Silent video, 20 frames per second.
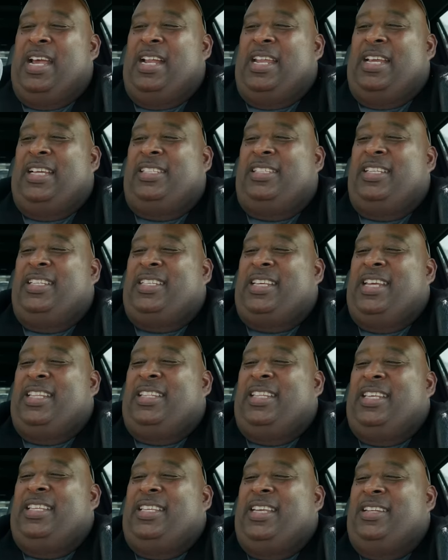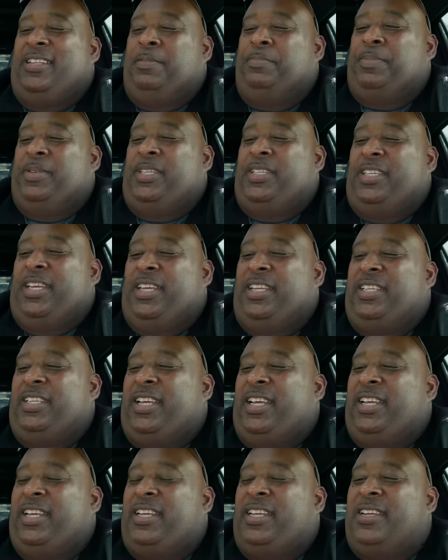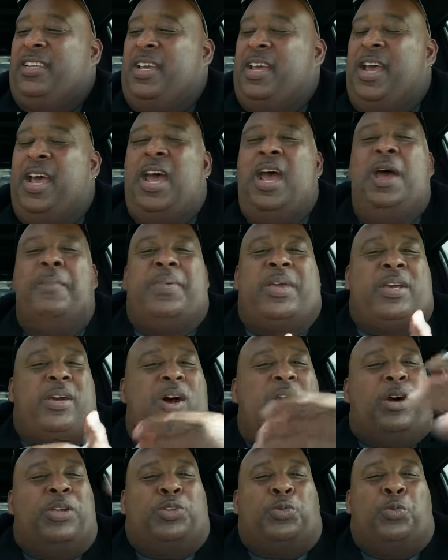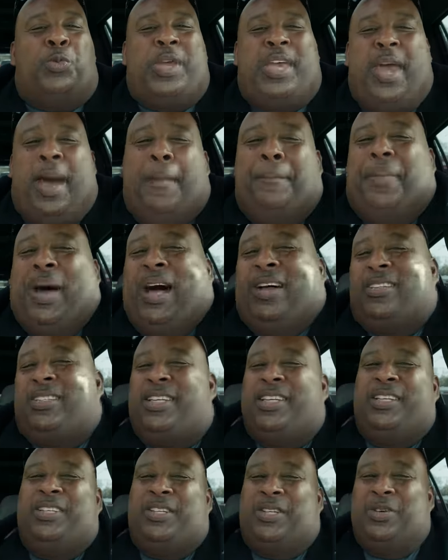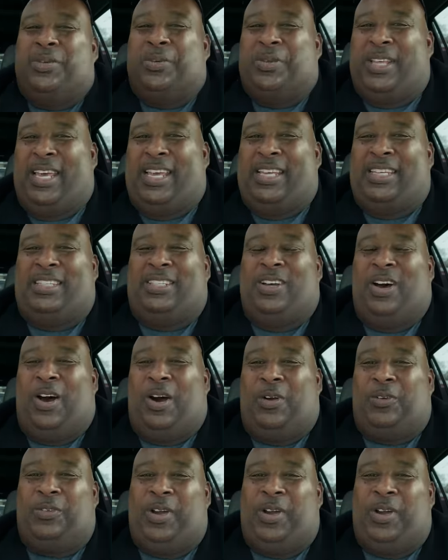Let's just get this into position because we about to do this, all